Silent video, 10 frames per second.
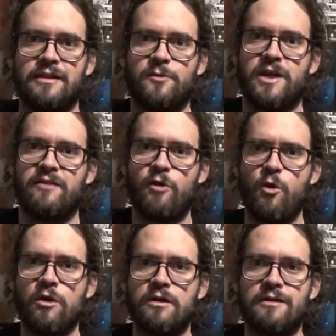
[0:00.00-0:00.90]
We have
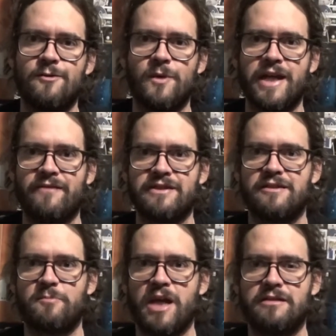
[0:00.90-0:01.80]
horror, we have
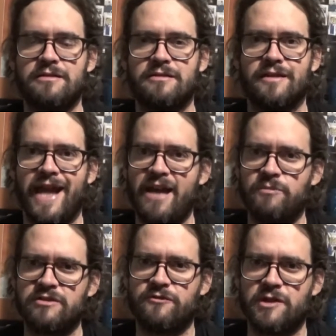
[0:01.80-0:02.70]
suspense,
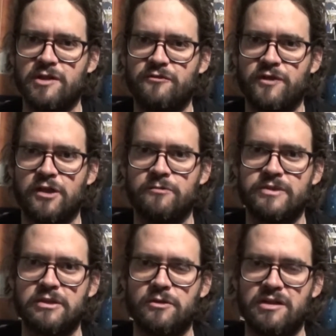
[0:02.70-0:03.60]
atmospheric films,
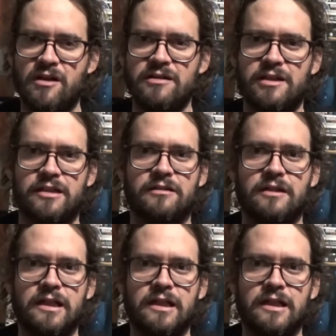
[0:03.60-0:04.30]
so it's hard to